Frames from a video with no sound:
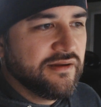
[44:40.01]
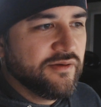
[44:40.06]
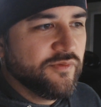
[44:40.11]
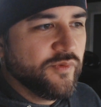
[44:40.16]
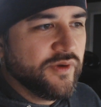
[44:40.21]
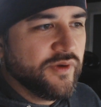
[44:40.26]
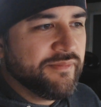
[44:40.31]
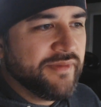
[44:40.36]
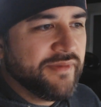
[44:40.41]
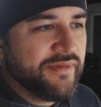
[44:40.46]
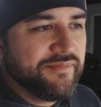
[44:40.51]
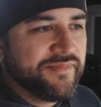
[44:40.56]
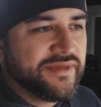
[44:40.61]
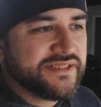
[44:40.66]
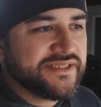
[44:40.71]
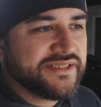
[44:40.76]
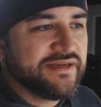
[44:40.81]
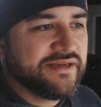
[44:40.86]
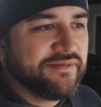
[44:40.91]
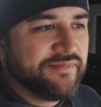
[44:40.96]
What am I
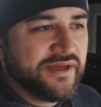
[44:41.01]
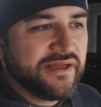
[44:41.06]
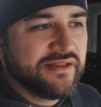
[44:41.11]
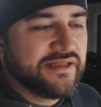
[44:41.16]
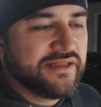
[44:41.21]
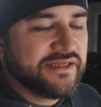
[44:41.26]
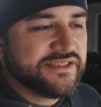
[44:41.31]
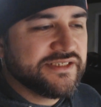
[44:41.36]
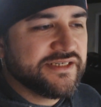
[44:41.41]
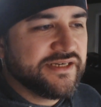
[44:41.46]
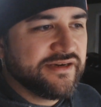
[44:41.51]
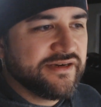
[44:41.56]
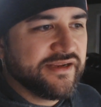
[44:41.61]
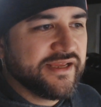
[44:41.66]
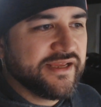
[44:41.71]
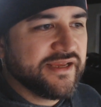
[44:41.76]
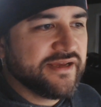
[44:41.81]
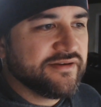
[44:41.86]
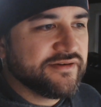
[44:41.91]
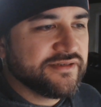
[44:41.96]
missing about Legendary
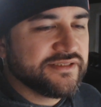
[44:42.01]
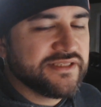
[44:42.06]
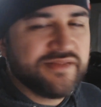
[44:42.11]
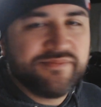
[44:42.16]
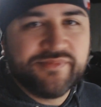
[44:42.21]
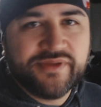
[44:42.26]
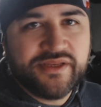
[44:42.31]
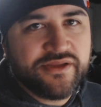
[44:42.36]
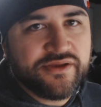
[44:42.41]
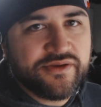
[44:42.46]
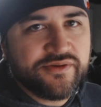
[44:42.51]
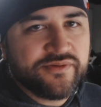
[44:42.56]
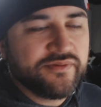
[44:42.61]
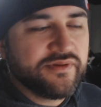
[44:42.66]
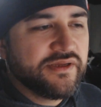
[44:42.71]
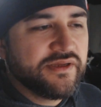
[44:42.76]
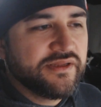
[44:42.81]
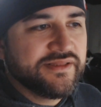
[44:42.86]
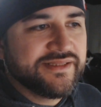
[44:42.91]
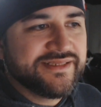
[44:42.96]
Encounters? Let me know.
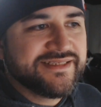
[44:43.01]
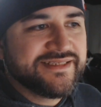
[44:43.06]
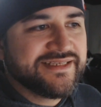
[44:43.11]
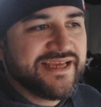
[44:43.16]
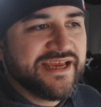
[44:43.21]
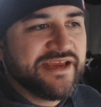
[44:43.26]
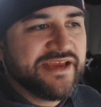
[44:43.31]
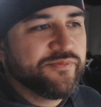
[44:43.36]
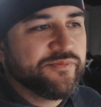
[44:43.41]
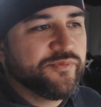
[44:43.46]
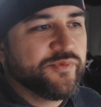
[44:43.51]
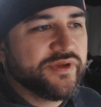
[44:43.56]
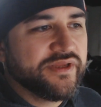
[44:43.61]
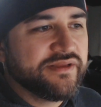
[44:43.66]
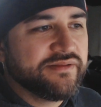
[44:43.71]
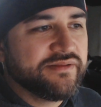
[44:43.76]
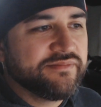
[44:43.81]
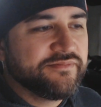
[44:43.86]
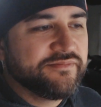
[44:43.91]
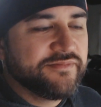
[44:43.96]
This is a game
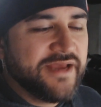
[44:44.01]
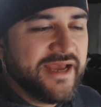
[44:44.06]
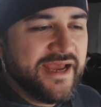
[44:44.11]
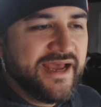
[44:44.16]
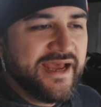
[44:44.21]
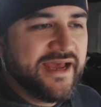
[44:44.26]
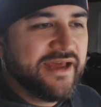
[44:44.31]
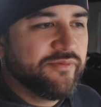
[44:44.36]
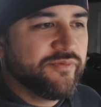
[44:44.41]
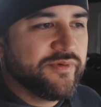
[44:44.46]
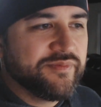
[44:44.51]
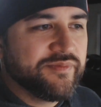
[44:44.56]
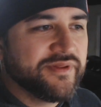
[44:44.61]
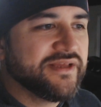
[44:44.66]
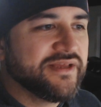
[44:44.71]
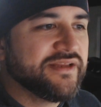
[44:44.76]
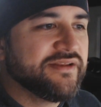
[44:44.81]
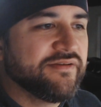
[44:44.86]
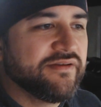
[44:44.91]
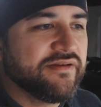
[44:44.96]
we
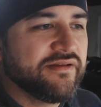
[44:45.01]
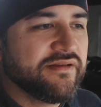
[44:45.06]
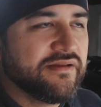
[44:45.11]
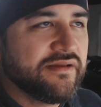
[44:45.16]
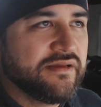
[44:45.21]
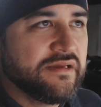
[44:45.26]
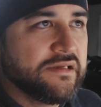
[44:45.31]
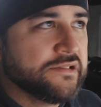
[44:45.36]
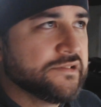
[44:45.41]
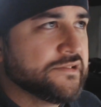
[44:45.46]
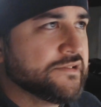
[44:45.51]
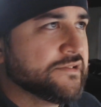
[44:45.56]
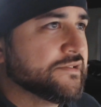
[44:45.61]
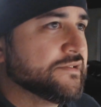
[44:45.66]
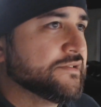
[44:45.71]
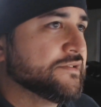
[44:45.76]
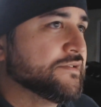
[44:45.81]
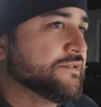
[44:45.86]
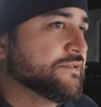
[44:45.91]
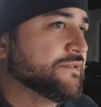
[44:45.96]
played
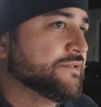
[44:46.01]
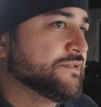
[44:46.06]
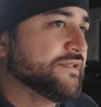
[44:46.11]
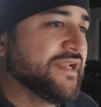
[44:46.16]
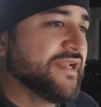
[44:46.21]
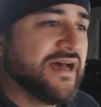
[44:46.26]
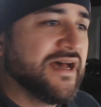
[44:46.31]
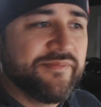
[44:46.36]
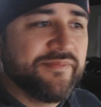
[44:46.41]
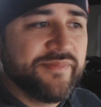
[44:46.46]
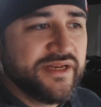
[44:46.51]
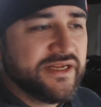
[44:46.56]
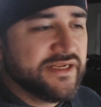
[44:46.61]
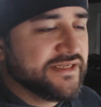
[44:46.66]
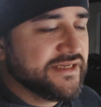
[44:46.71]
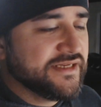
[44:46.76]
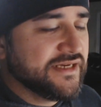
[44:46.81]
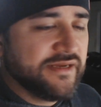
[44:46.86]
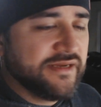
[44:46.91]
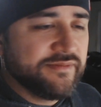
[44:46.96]
not many
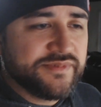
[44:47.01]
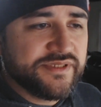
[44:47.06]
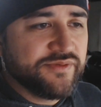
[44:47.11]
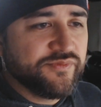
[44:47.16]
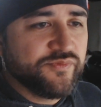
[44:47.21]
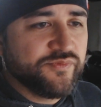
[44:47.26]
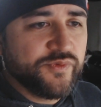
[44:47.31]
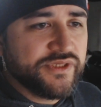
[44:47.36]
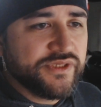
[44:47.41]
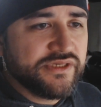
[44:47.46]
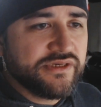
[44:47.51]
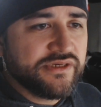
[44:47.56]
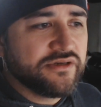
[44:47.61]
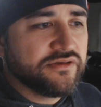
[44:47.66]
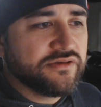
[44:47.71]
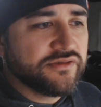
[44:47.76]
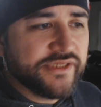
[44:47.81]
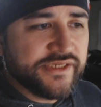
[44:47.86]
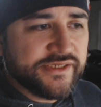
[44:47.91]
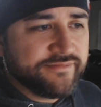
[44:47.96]
times, and we
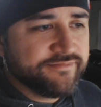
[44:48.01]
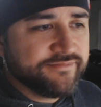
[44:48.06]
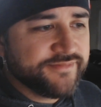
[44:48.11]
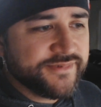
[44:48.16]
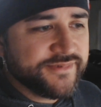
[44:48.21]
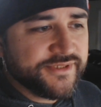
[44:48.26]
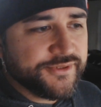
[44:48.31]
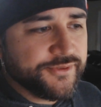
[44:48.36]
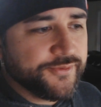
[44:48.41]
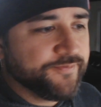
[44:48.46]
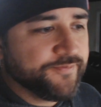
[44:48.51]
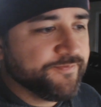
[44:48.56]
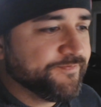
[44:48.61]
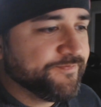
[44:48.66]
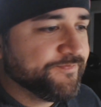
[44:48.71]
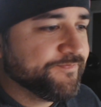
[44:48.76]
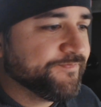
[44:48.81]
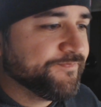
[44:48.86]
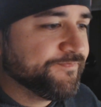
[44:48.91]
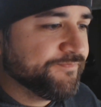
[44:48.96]
culled it. So,
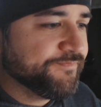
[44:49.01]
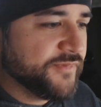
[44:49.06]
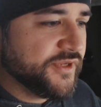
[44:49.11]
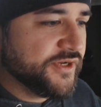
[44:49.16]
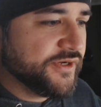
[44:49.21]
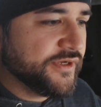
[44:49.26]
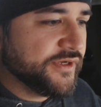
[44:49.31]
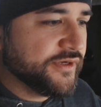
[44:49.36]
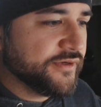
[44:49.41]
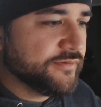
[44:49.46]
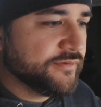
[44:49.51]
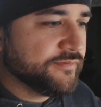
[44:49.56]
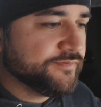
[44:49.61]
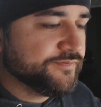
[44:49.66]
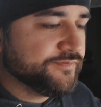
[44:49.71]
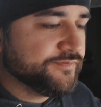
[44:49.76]
there you go.